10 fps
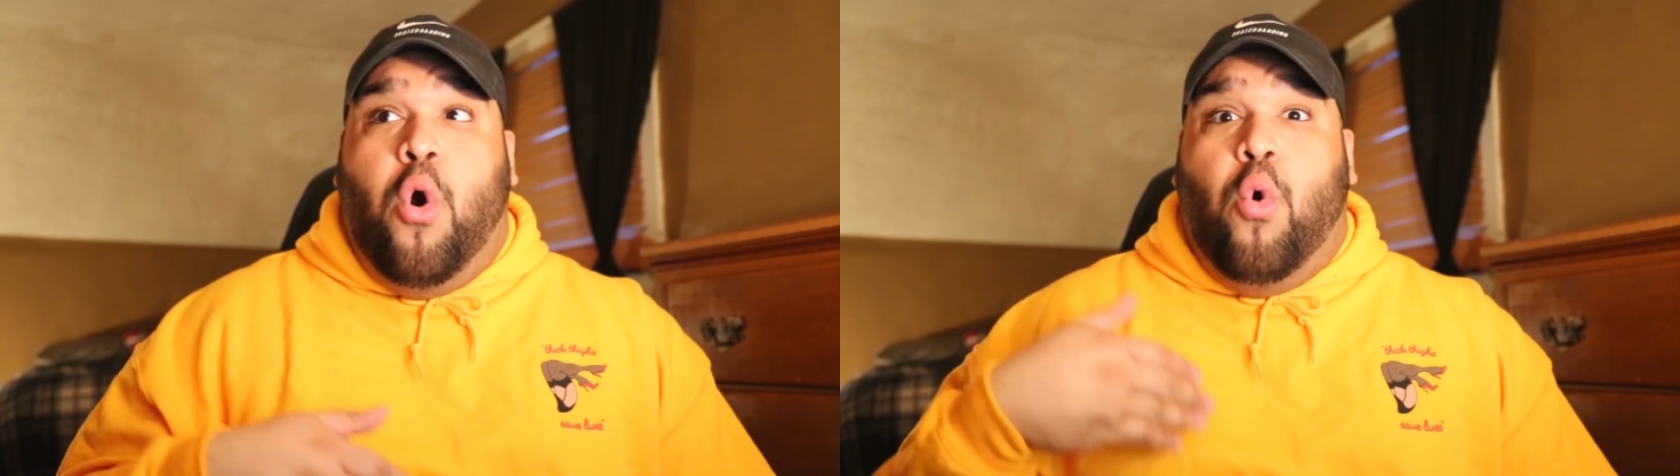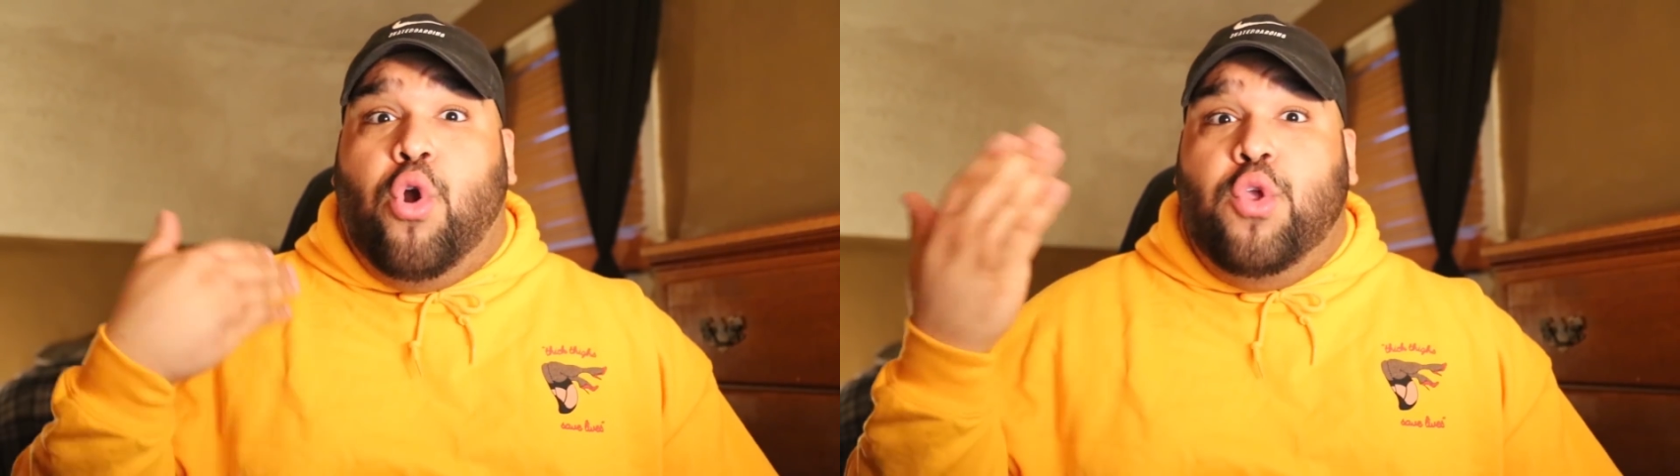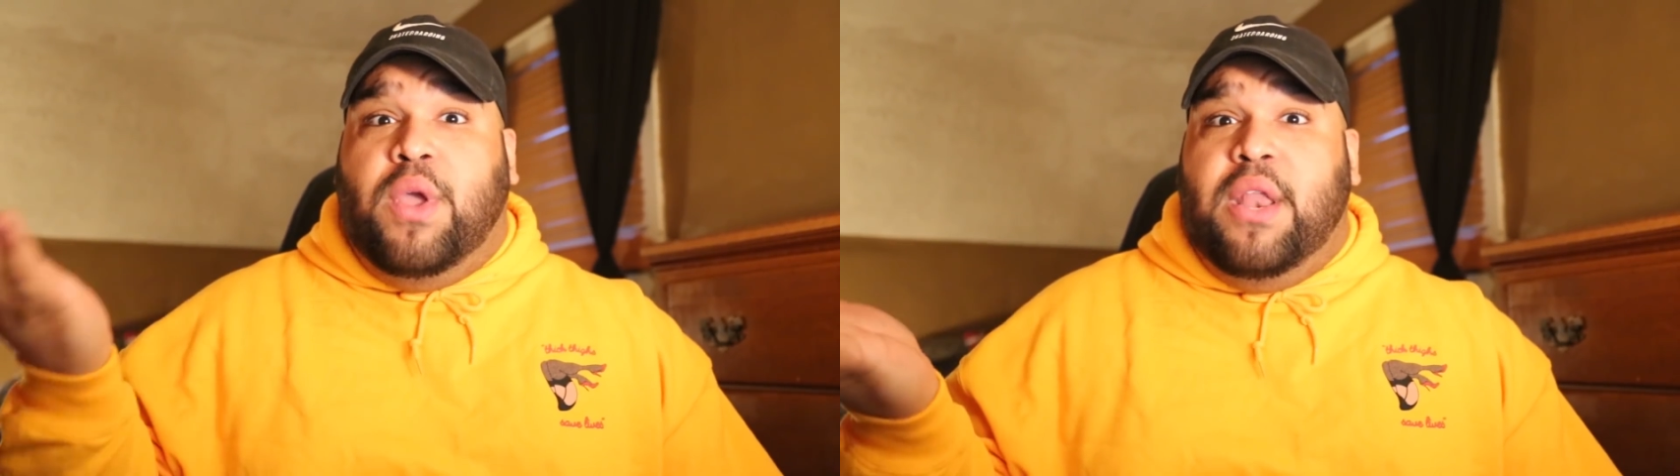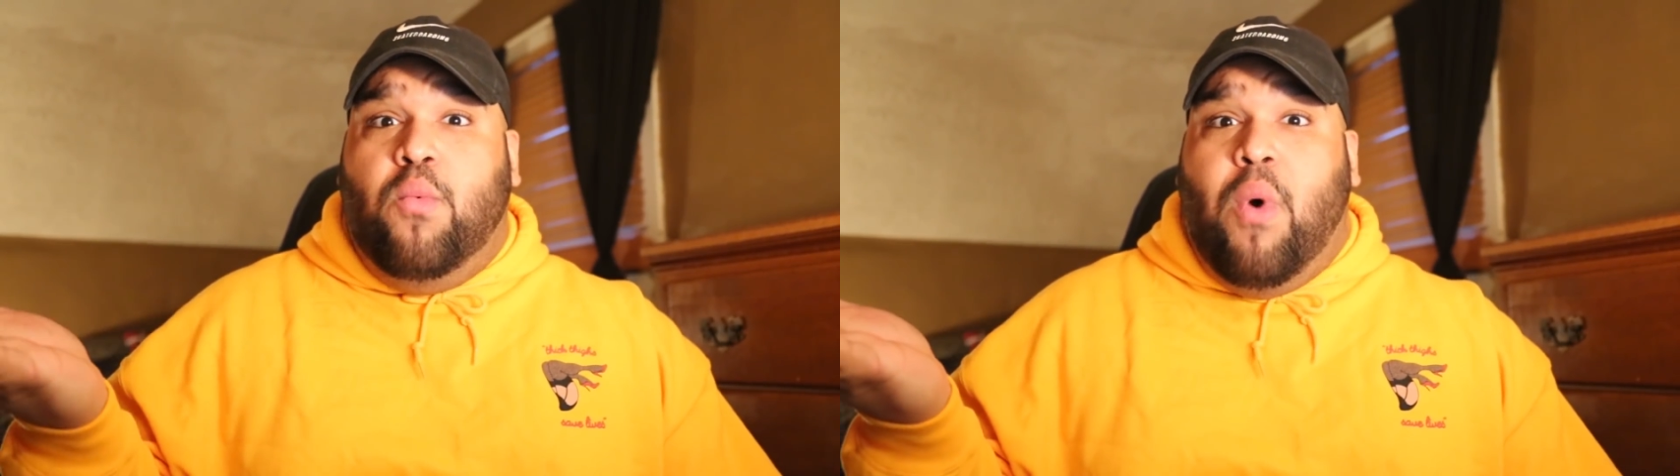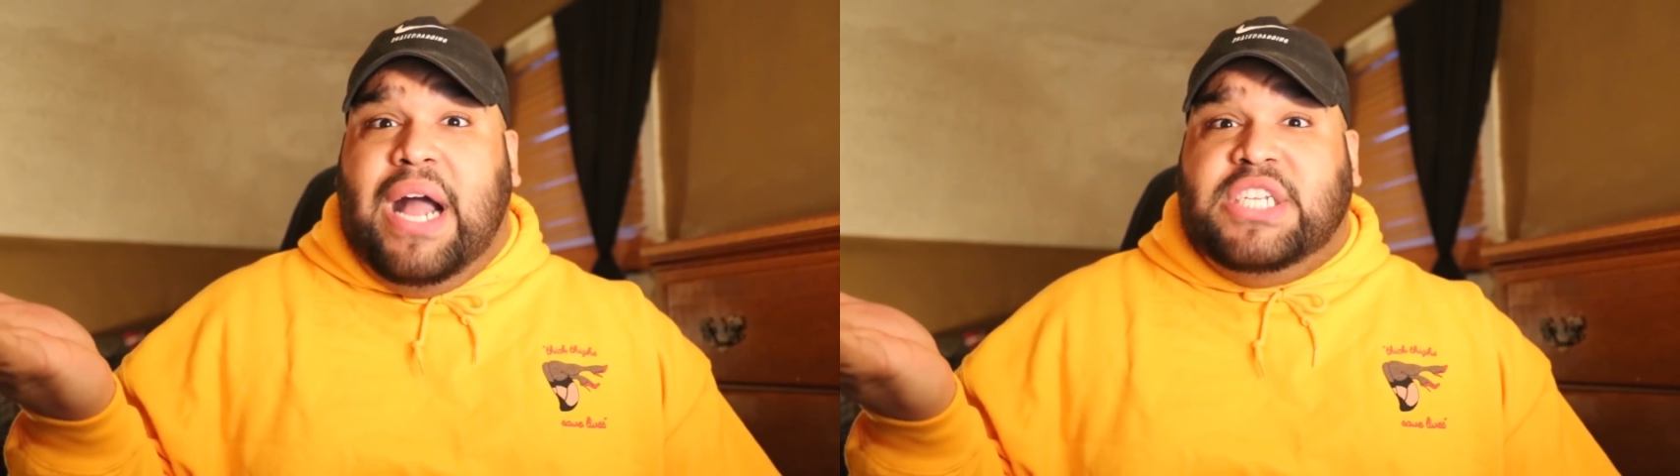or you
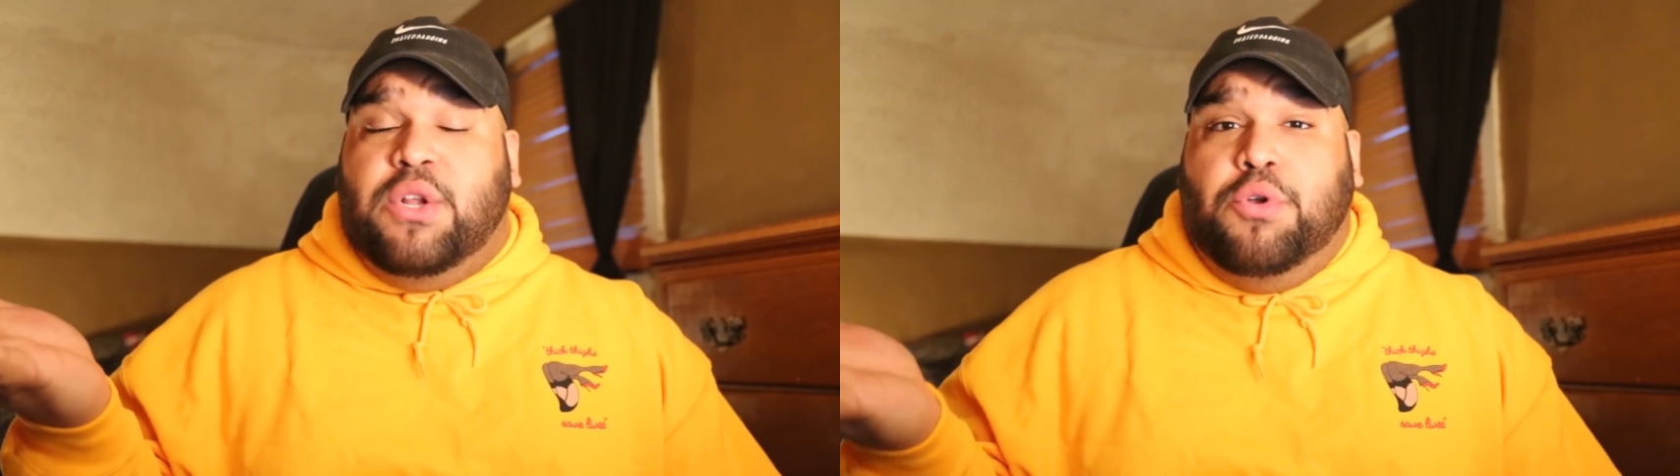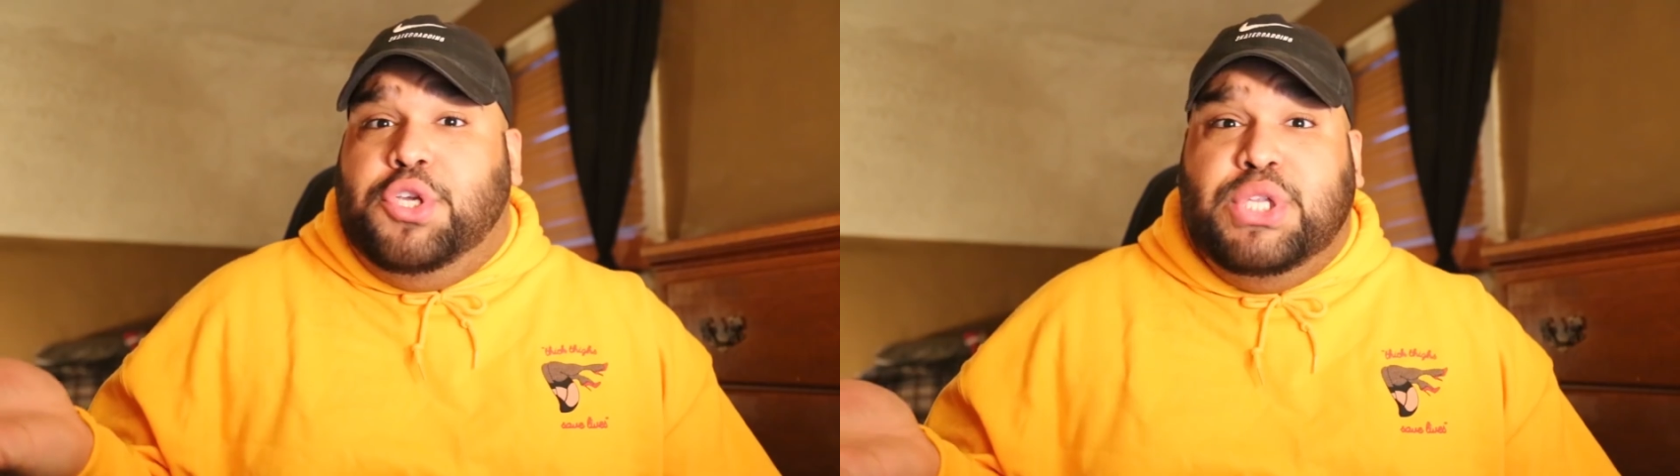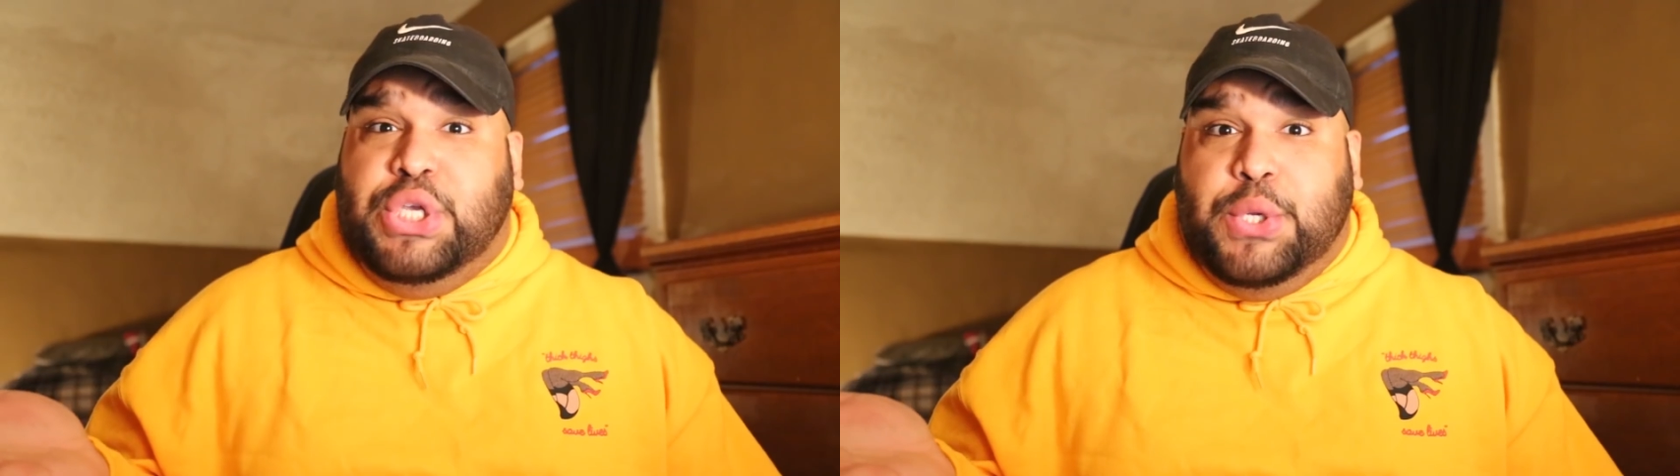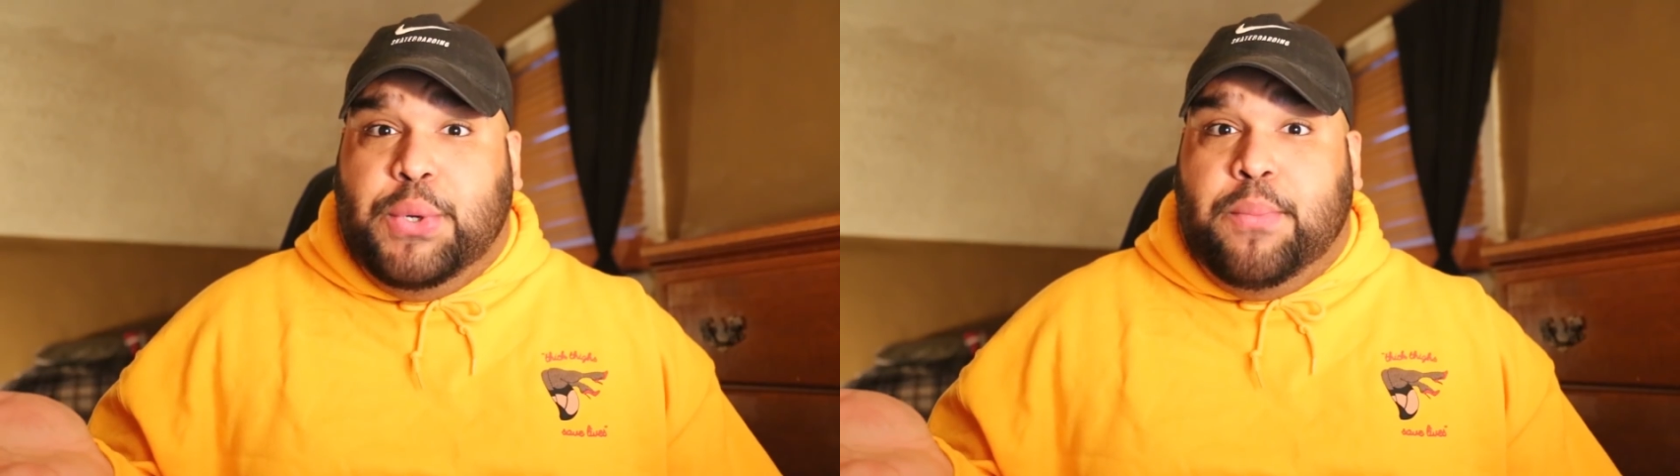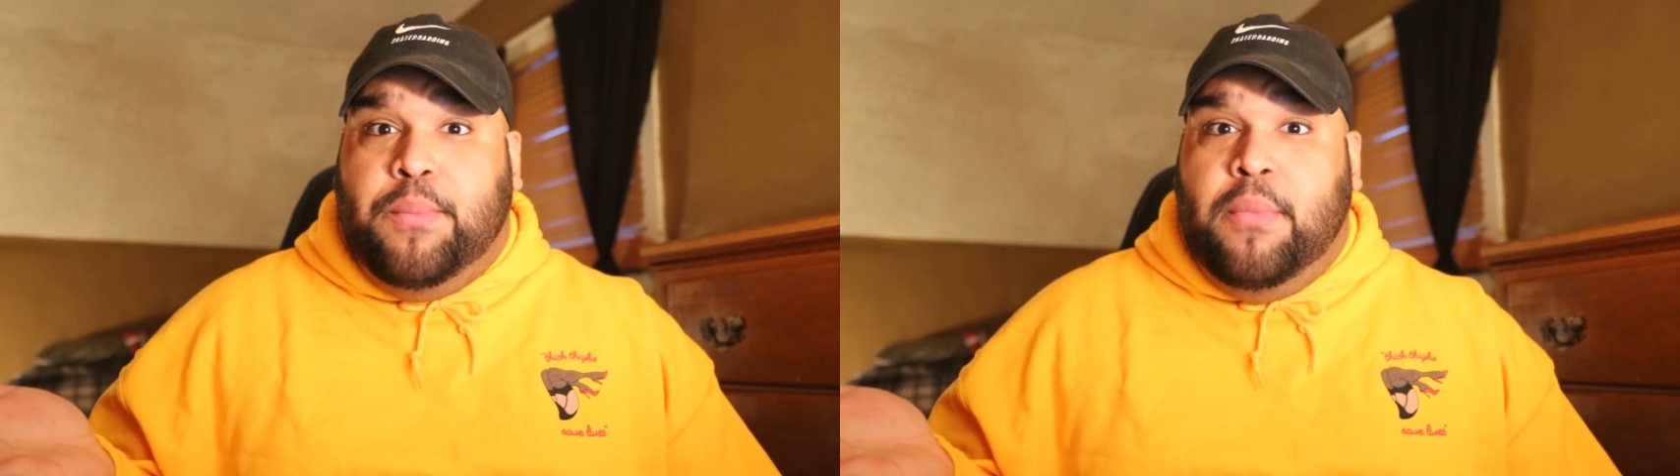can watch it on YouTube.